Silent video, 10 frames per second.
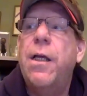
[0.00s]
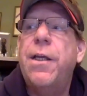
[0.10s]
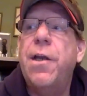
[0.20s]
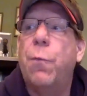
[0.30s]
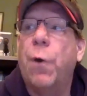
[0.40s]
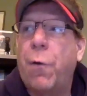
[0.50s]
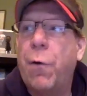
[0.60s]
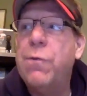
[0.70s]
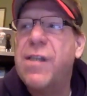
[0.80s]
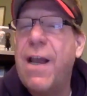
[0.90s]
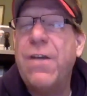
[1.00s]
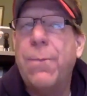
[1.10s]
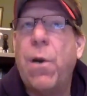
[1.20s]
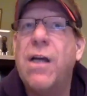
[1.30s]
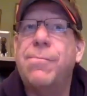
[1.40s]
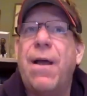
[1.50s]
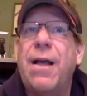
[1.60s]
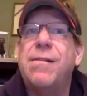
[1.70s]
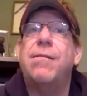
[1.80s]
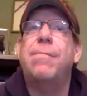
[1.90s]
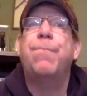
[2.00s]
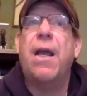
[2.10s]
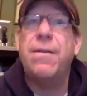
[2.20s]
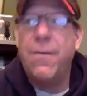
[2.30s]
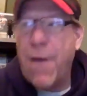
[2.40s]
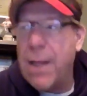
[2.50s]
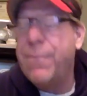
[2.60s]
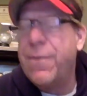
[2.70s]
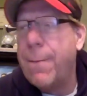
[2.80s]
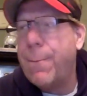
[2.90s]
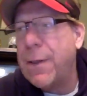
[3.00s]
you know, recruit safety prospects and develop them.